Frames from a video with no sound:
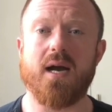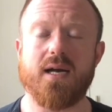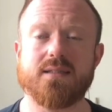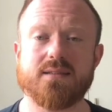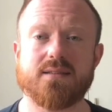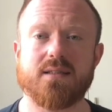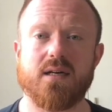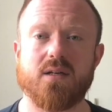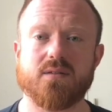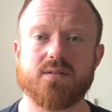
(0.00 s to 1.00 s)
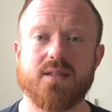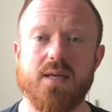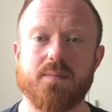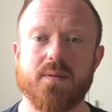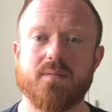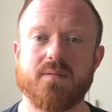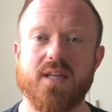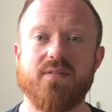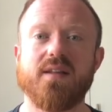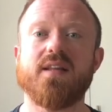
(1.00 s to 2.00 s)
and I'll keep
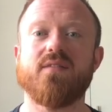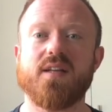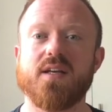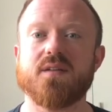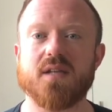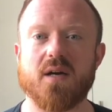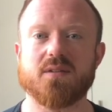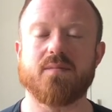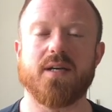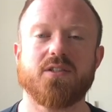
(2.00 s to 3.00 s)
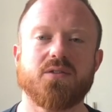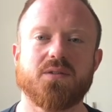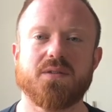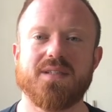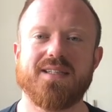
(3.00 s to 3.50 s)
giving these videos out to make sure